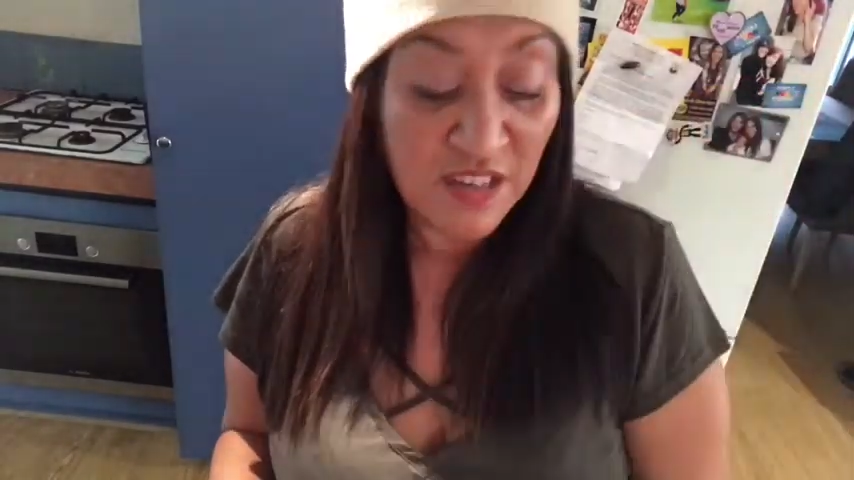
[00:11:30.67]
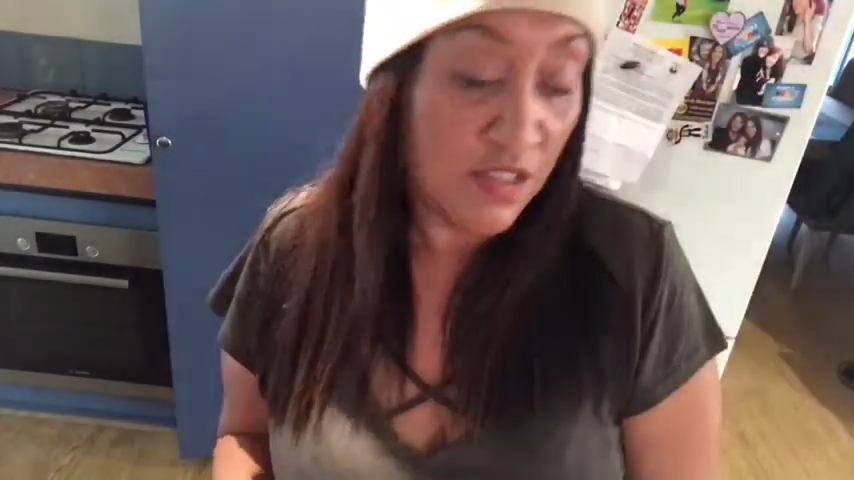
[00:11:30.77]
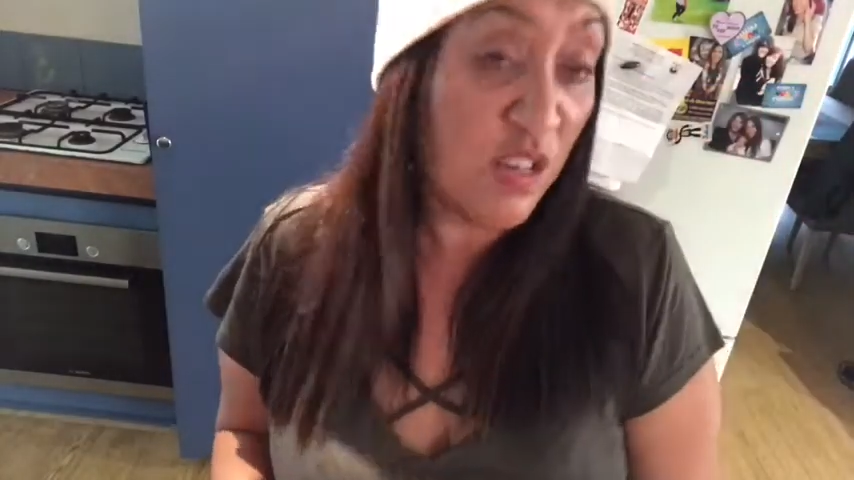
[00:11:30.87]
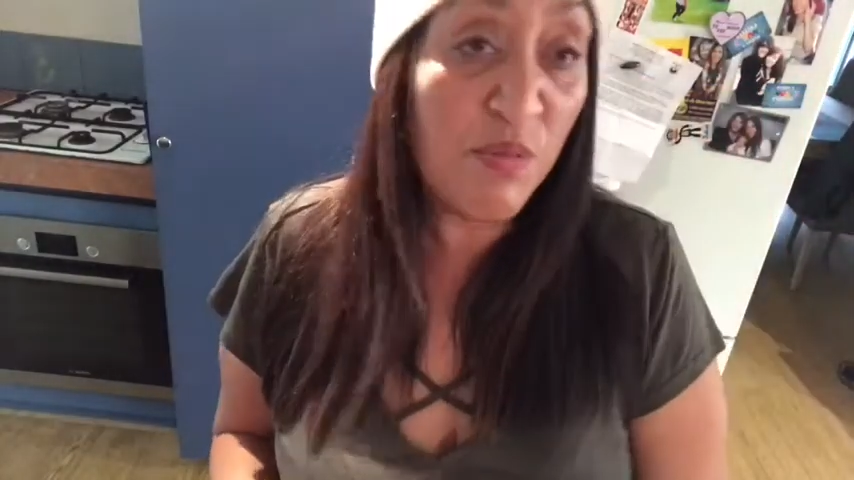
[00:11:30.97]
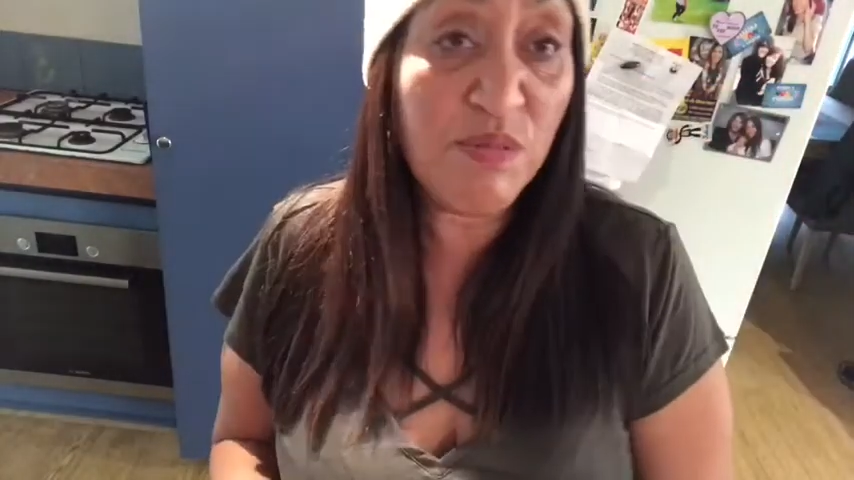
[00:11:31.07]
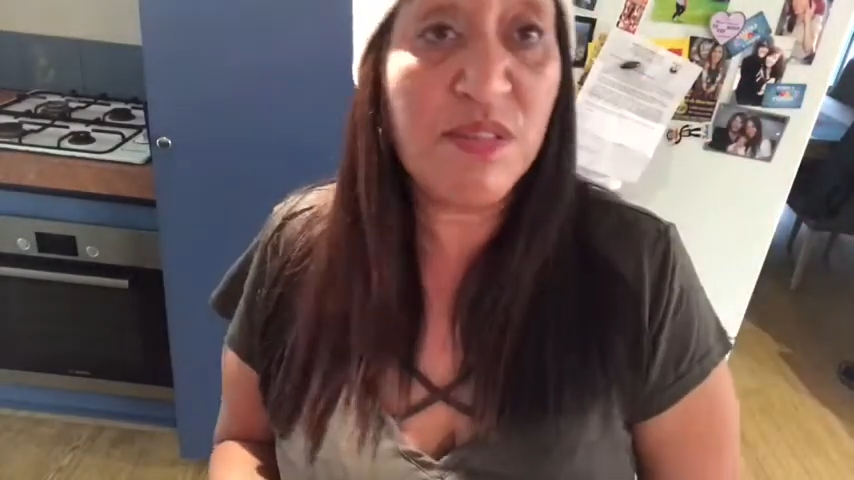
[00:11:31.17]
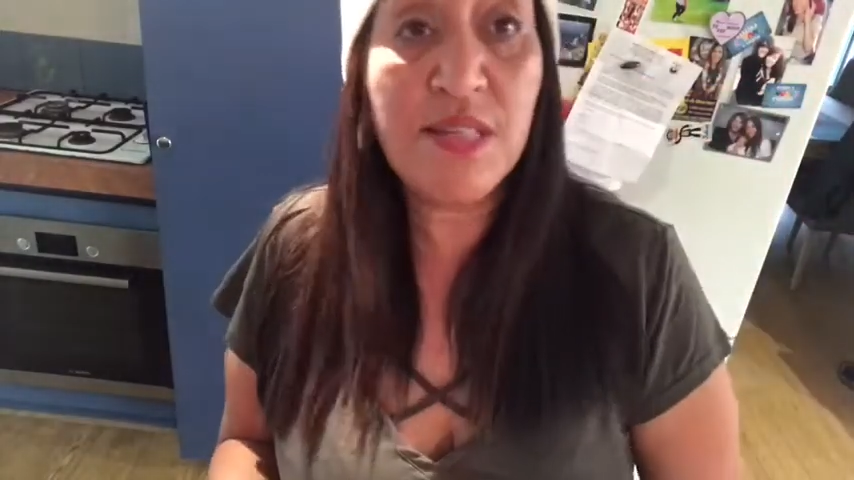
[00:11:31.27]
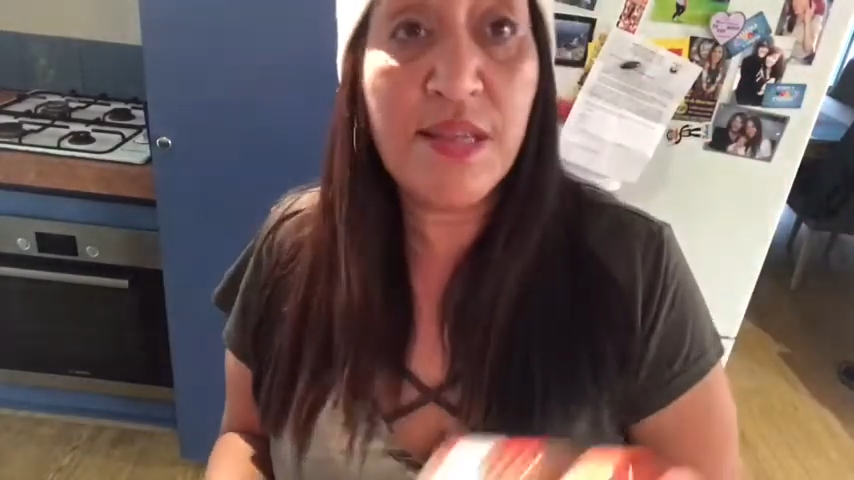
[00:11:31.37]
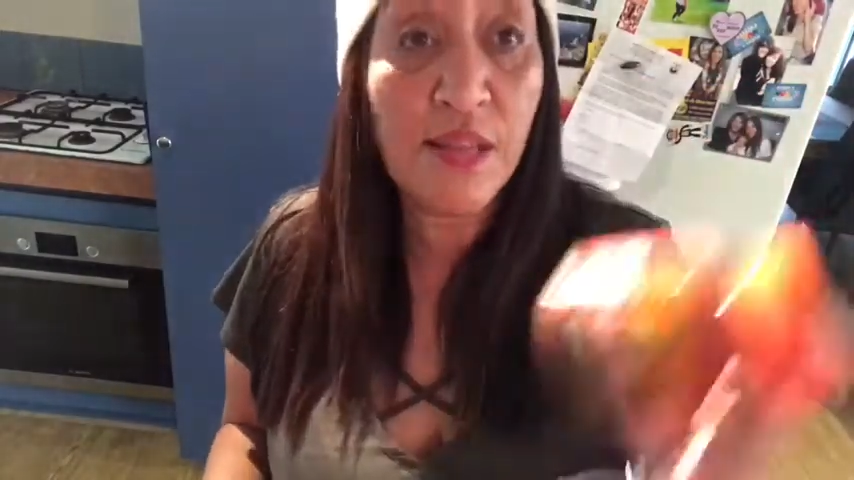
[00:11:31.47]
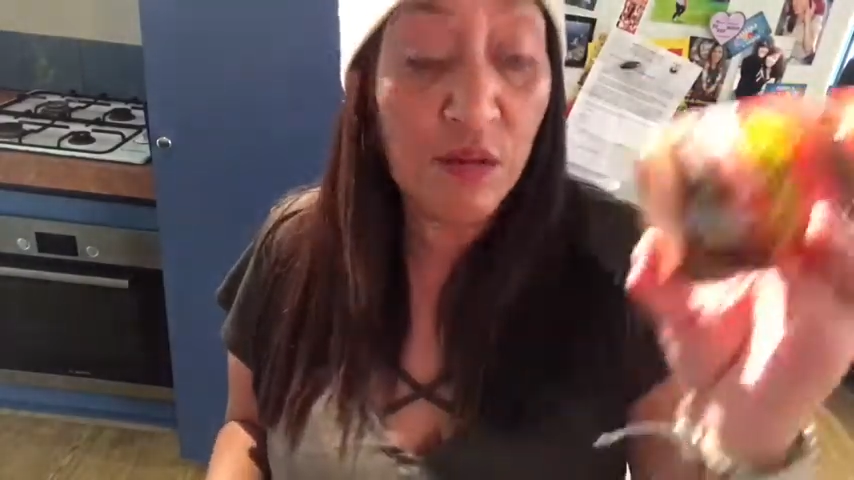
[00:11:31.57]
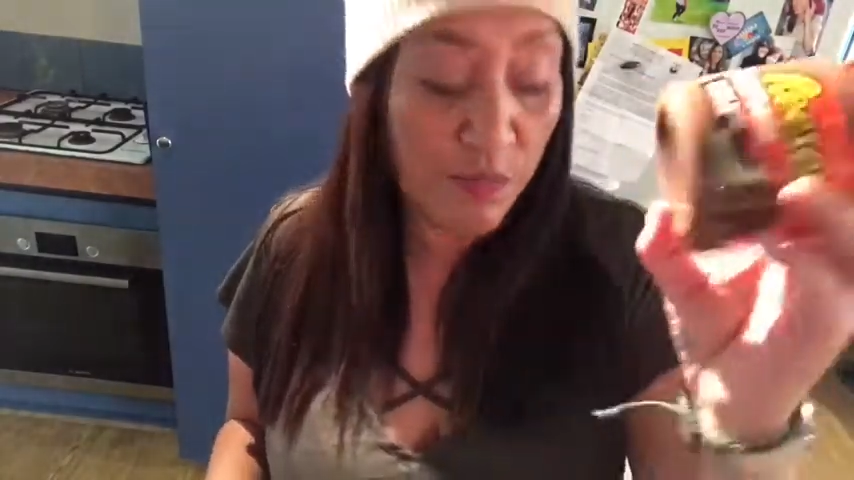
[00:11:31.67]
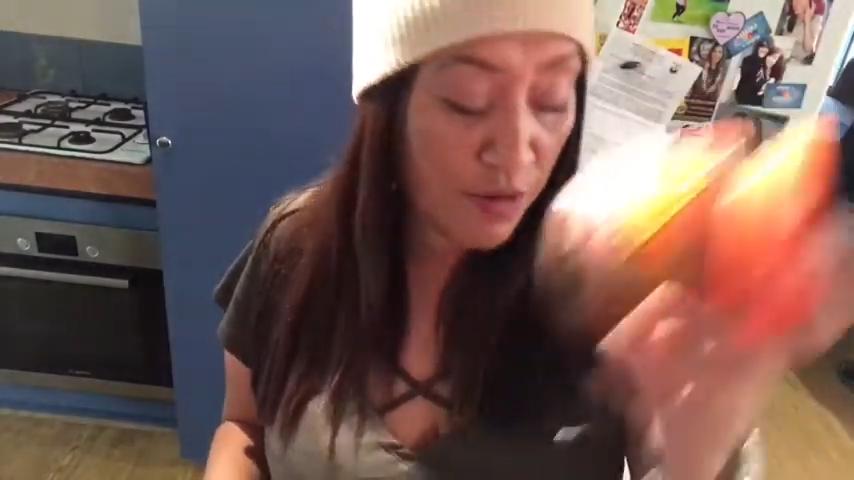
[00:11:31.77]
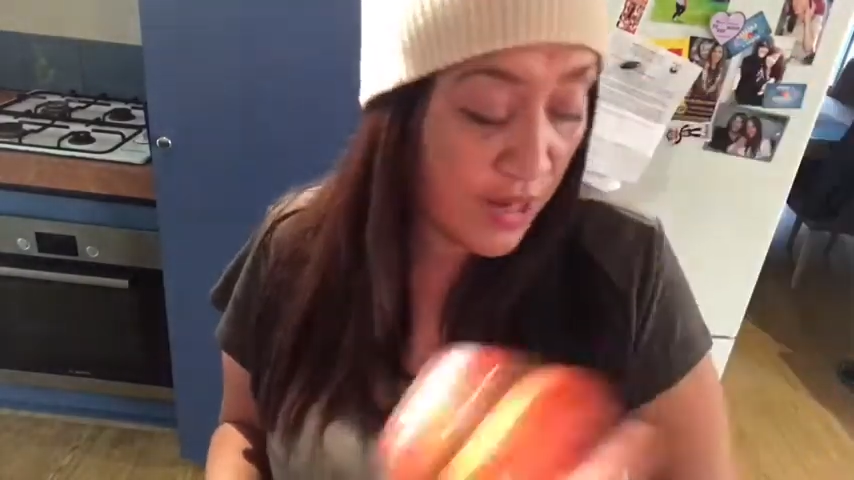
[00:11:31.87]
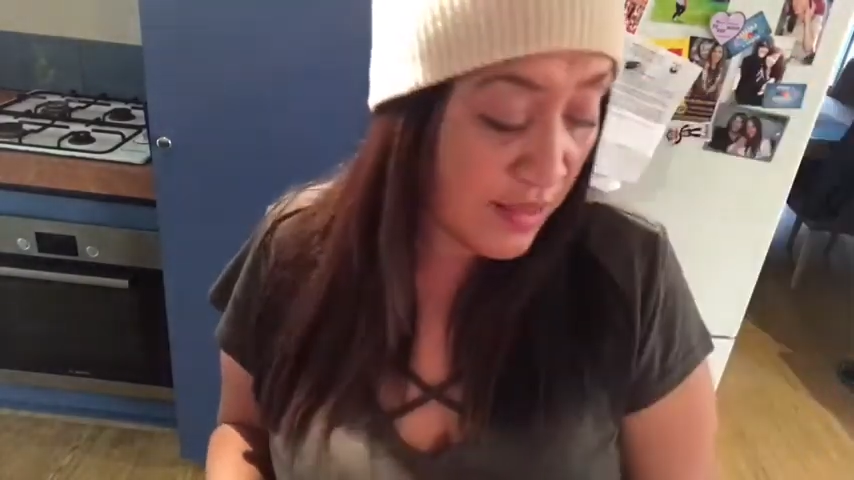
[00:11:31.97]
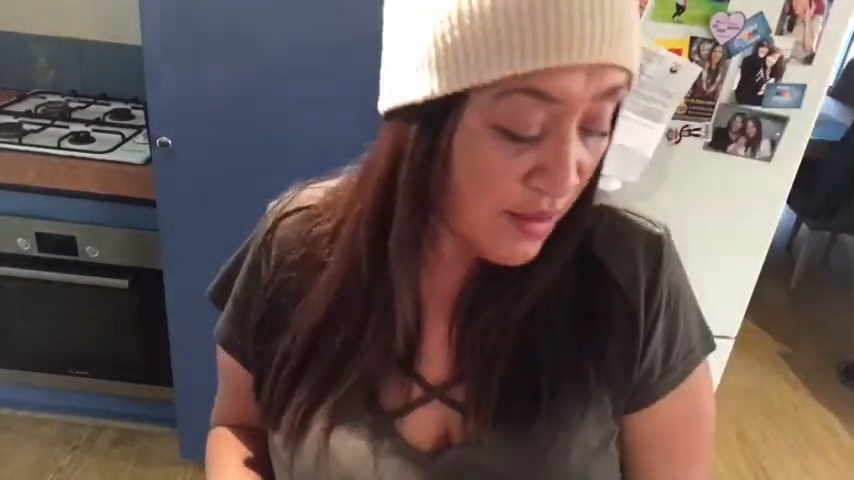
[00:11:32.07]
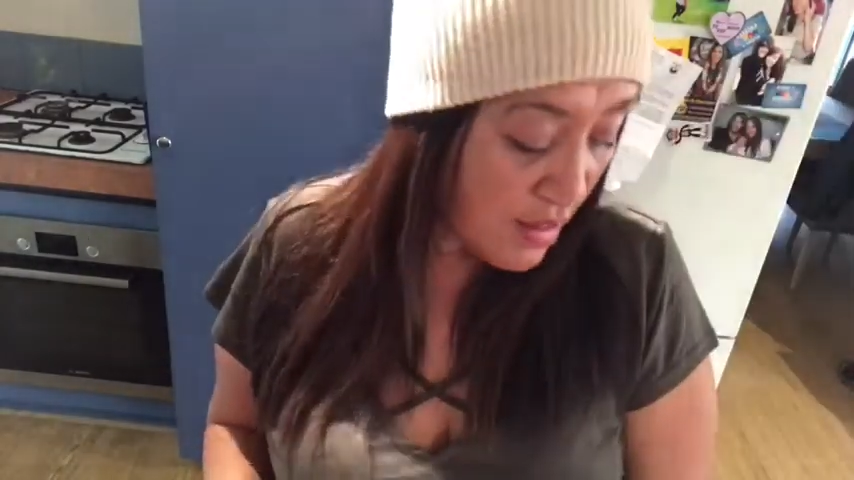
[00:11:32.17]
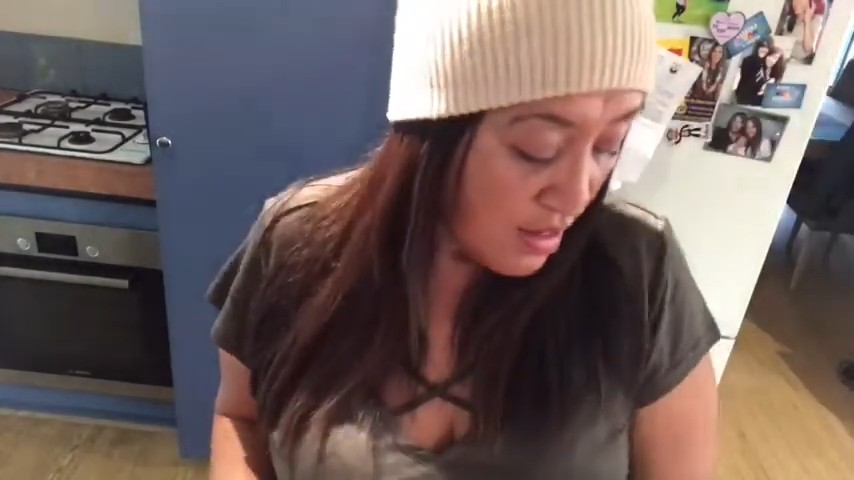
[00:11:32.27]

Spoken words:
So I probably just had that on bread.